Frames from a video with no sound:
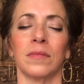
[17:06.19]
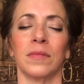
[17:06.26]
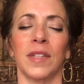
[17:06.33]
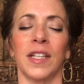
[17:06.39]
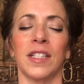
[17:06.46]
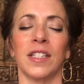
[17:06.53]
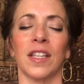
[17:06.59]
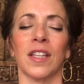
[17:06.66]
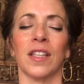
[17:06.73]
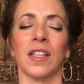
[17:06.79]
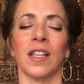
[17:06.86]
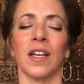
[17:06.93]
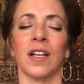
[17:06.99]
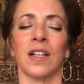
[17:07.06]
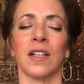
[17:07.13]
into the
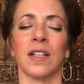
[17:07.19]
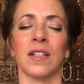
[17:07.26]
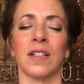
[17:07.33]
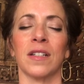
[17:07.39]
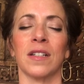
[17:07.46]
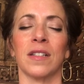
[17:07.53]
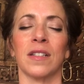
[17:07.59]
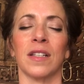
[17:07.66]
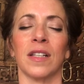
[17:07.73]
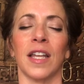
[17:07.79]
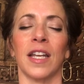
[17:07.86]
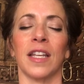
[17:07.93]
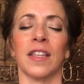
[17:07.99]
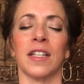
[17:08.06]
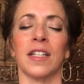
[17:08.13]
lungs, and
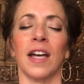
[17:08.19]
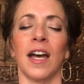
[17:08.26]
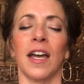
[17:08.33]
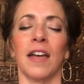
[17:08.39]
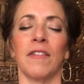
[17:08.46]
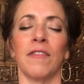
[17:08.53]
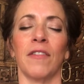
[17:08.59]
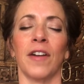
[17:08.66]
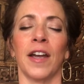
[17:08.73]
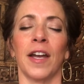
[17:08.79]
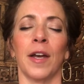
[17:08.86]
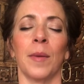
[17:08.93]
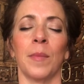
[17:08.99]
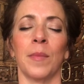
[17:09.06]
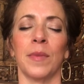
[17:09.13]
letting the
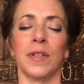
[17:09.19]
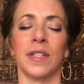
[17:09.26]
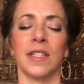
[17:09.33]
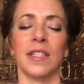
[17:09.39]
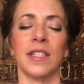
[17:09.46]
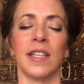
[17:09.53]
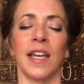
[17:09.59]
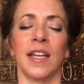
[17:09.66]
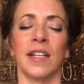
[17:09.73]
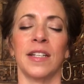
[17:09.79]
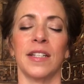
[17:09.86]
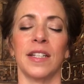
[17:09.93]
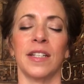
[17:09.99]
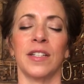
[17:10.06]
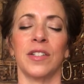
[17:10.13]
diaphragm descend
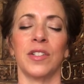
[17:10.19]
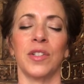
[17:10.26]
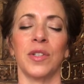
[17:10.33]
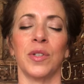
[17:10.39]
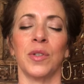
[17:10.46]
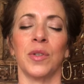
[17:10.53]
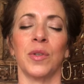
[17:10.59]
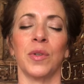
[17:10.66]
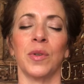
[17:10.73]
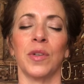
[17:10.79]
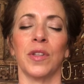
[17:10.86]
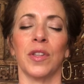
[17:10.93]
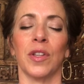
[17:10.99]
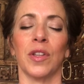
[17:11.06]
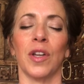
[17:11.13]
into
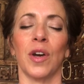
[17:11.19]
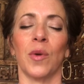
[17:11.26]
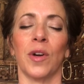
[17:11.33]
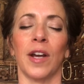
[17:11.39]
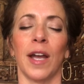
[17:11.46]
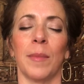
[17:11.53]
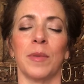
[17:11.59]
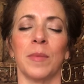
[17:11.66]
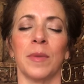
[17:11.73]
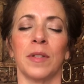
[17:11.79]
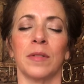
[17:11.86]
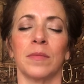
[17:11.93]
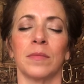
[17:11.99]
the lower abdomen.